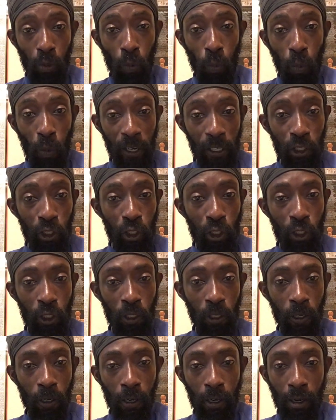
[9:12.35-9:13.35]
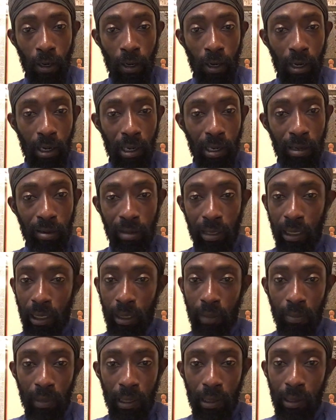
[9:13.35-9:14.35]
Which
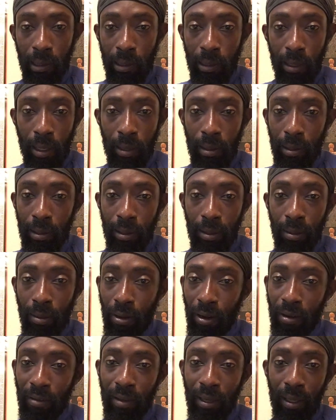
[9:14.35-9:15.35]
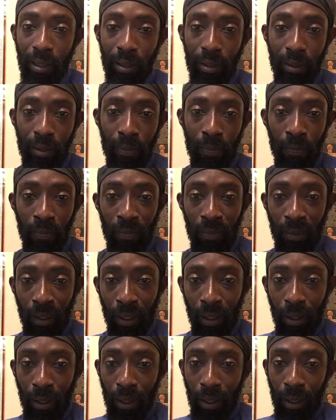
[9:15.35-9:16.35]
Christmas story
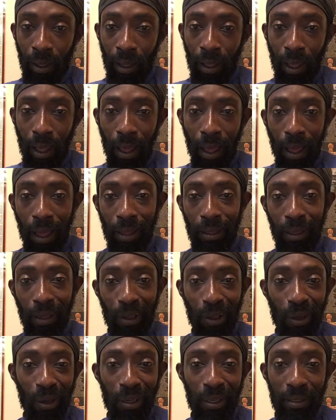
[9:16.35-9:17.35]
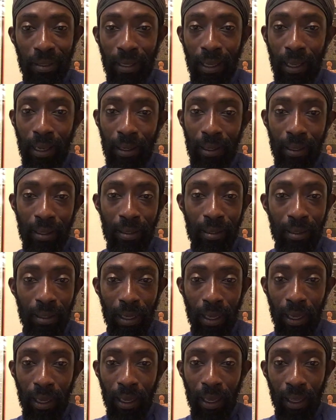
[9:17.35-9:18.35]
are you gonna tell this
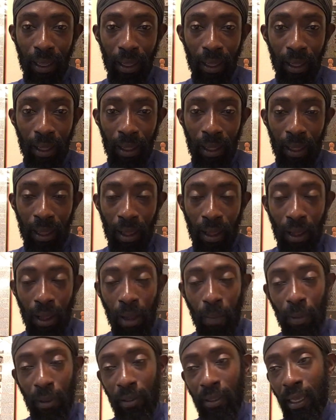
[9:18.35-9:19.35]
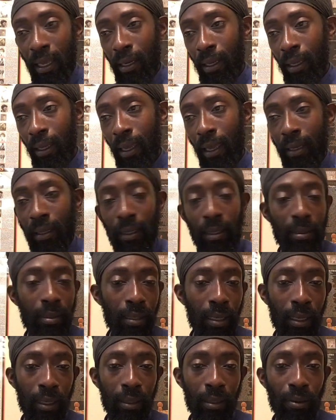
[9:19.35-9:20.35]
year? But then again,
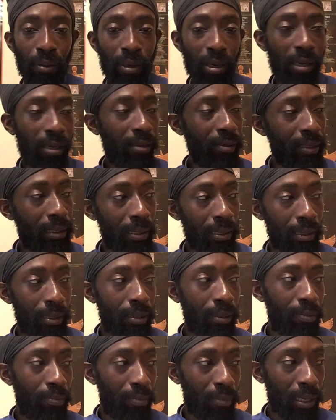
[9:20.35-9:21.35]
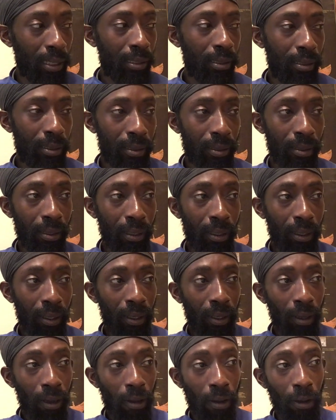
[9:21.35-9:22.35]
this ain't no Christmas.
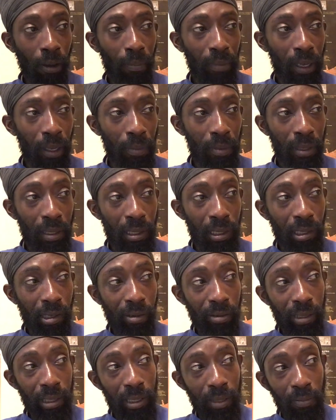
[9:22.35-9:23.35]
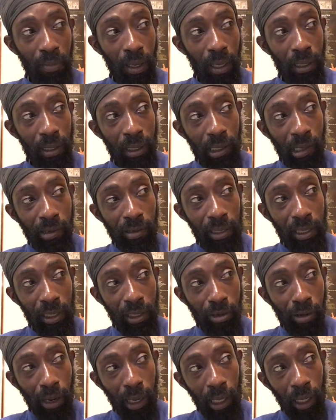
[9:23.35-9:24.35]
Or maybe it's Christmas, Chris
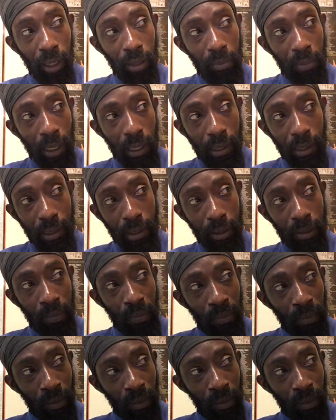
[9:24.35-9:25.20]
Kringlemas.